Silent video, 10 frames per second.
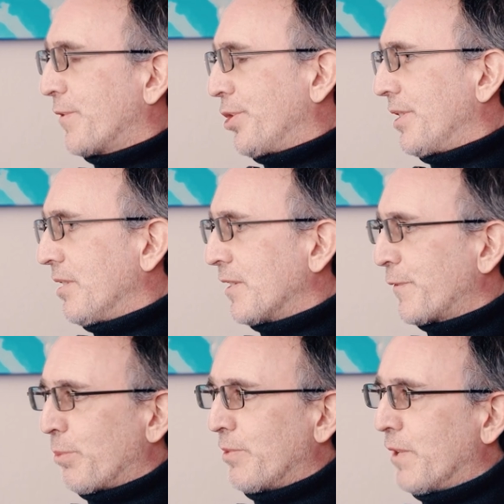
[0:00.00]
of
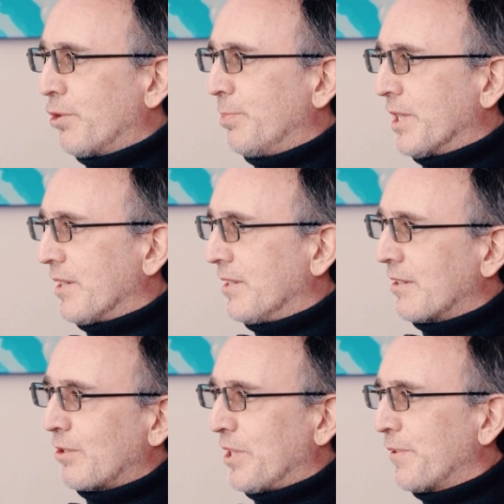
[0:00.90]
GTS from the very
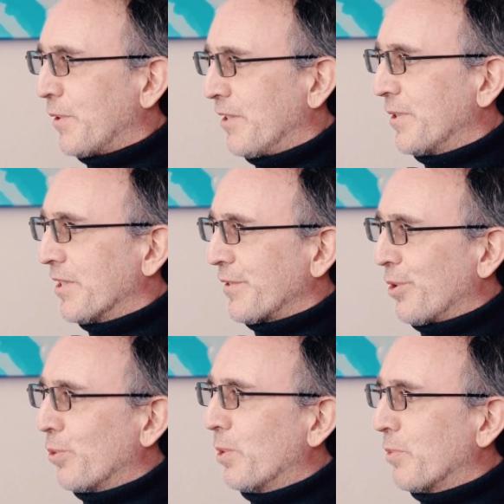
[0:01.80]
beginning, 25 years
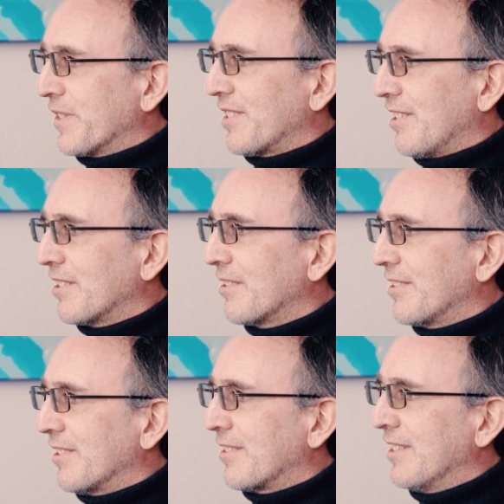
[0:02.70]
ago when we started.